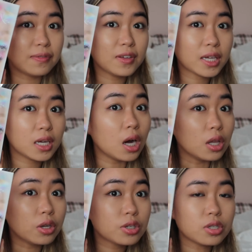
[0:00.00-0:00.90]
feel like
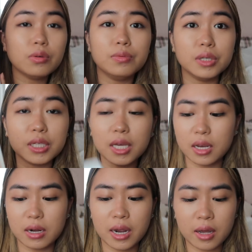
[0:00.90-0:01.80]
colors are really
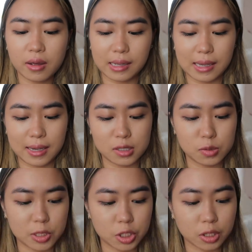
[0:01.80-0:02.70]
in now, and
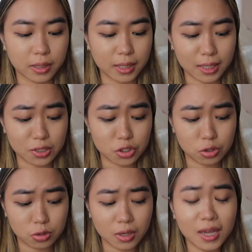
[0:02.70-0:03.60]
especially going
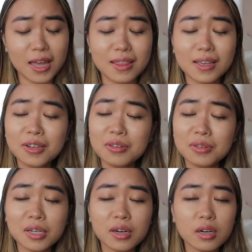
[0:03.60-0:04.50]
into the new
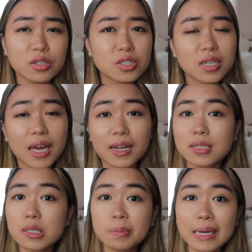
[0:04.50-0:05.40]
year, you just gotta
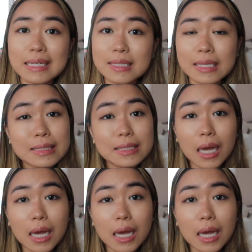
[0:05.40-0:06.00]
spice things